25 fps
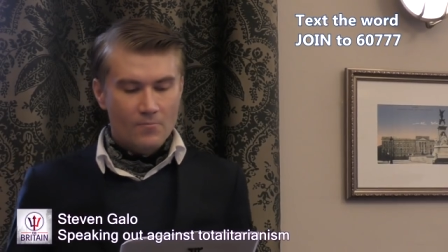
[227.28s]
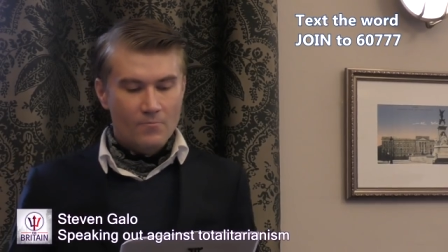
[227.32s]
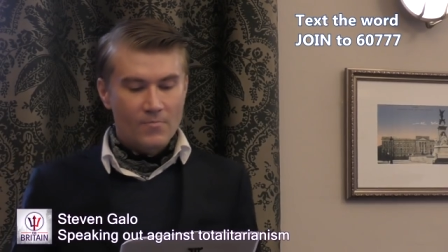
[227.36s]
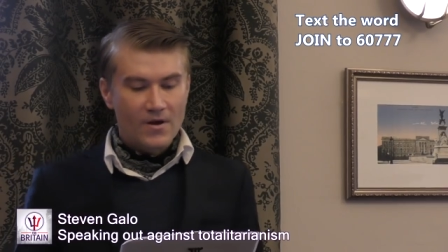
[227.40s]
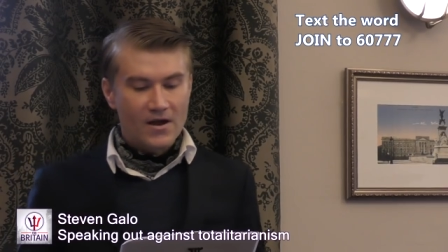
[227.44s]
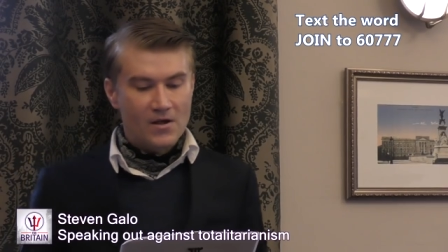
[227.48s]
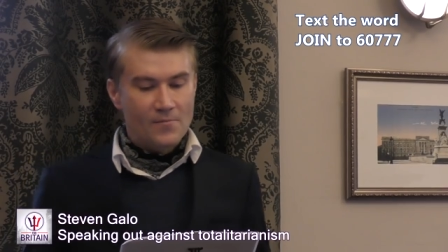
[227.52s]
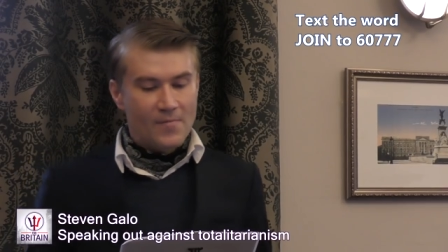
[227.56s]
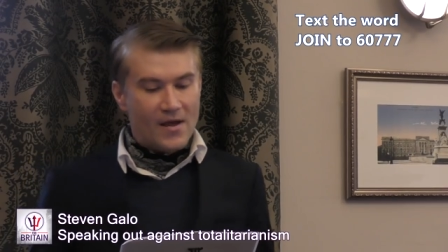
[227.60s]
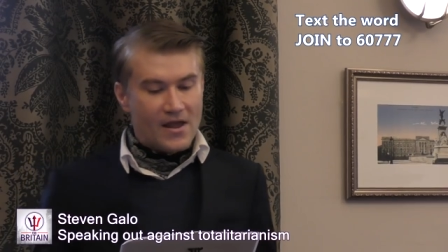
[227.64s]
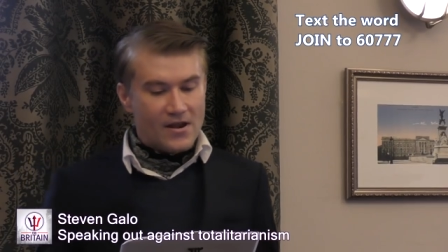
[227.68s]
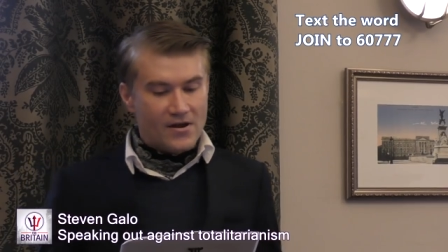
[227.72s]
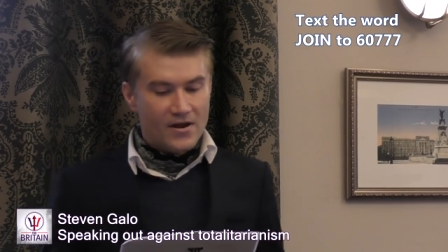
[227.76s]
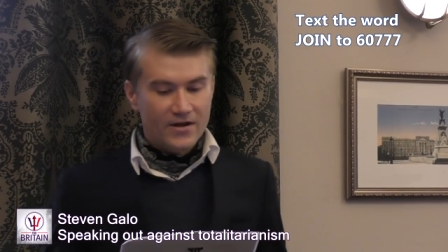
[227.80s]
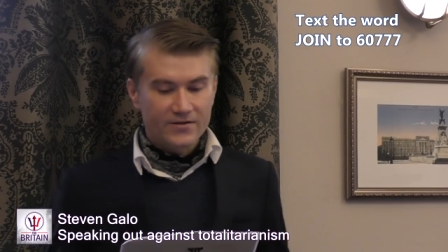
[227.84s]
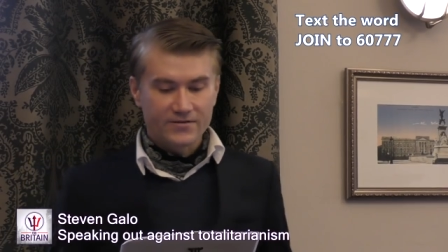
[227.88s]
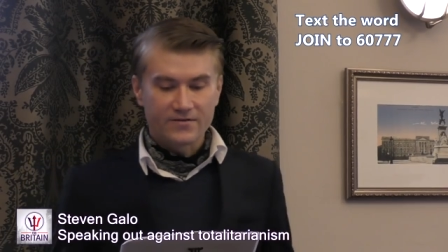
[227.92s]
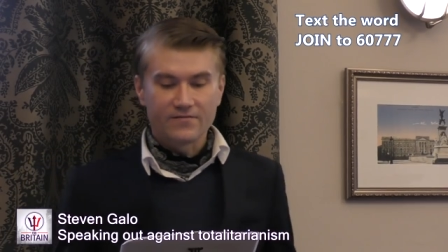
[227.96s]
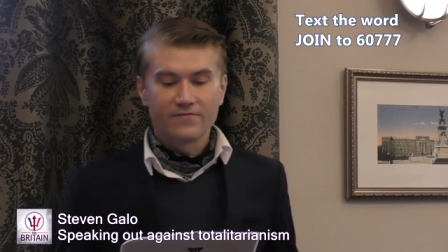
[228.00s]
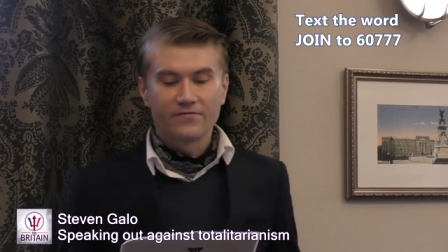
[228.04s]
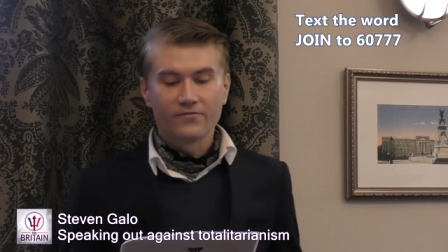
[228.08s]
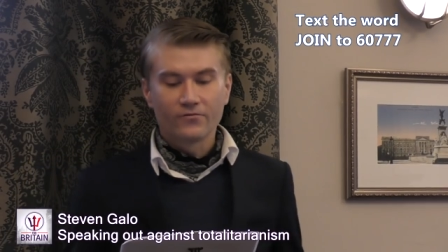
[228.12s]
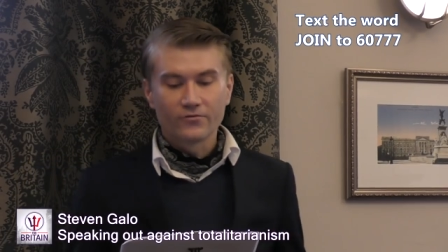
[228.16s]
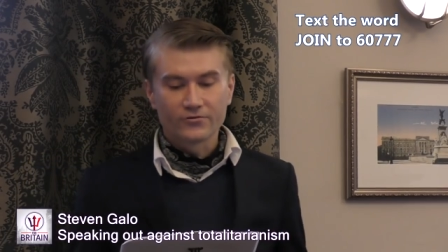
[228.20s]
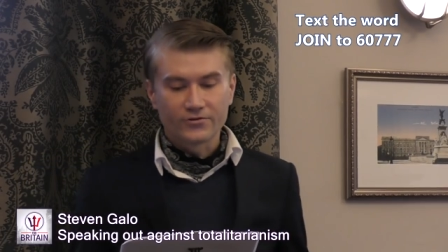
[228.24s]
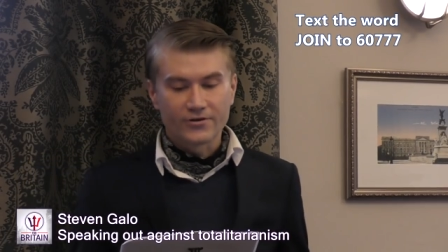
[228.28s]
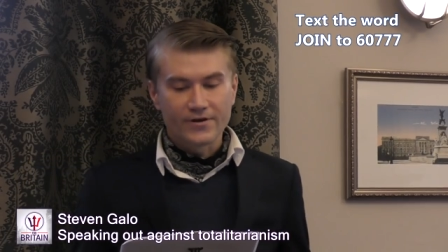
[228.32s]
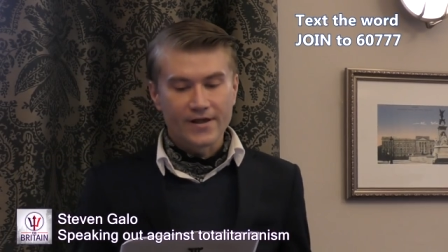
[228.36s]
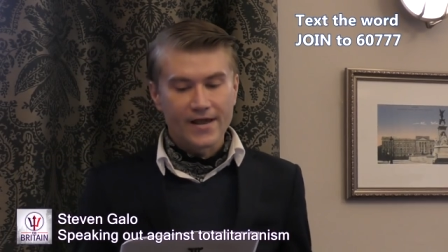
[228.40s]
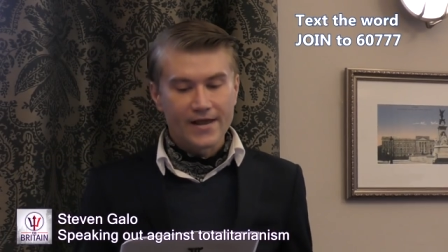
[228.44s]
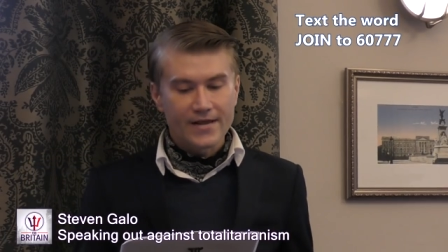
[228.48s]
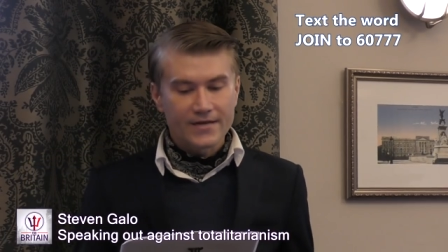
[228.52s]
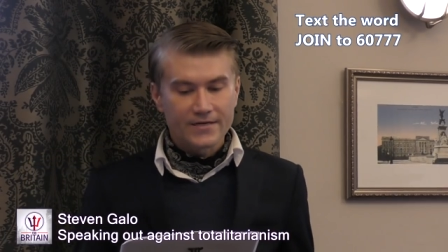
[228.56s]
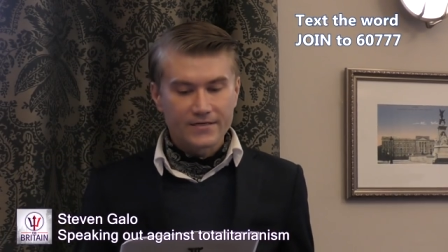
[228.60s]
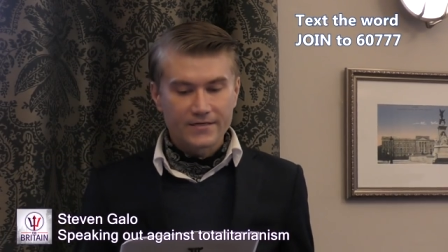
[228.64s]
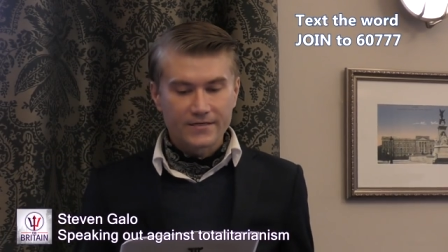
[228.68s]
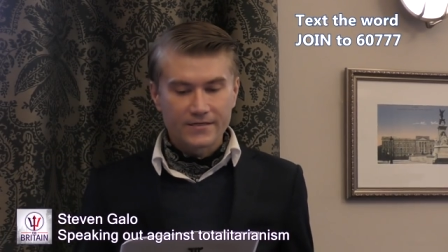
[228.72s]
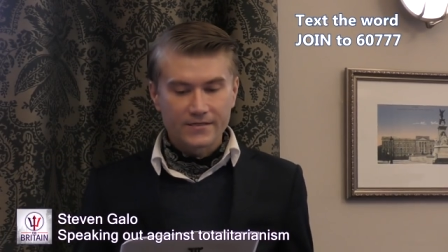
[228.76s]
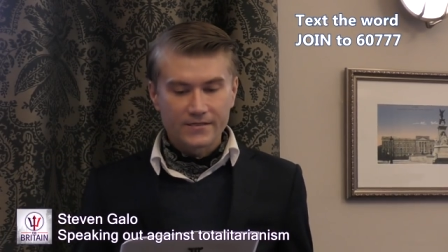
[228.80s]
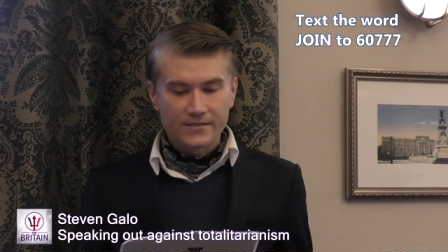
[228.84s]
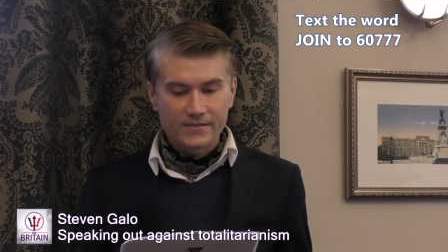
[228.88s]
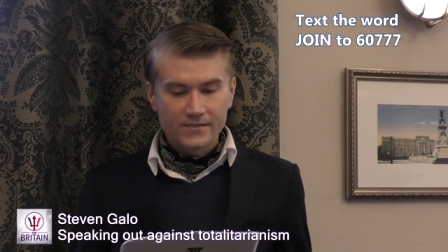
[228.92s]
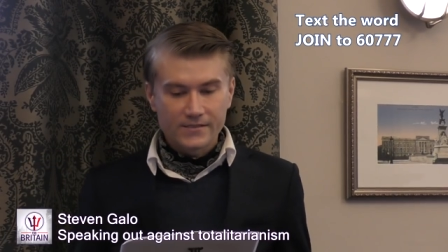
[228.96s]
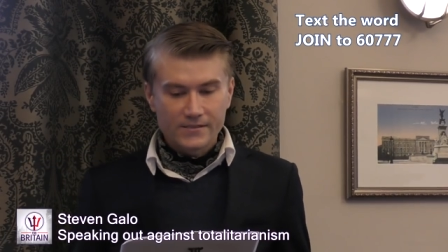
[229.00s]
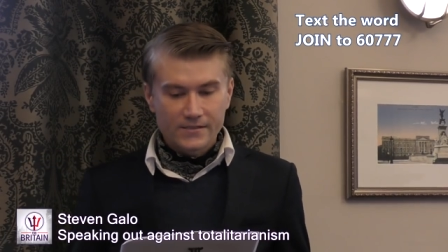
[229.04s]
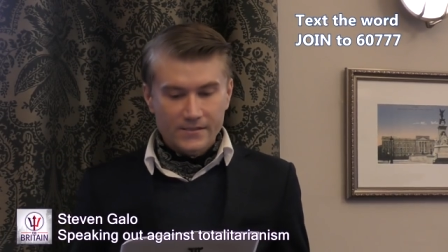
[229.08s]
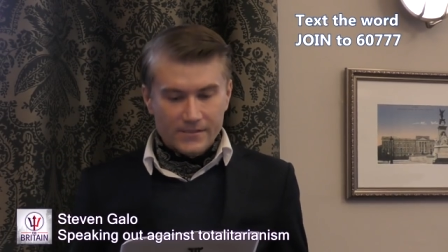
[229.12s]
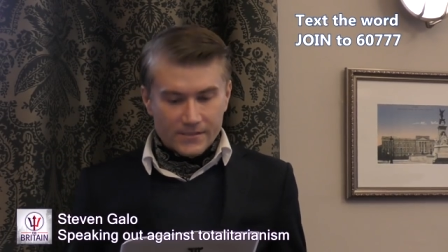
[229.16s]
By May 1948,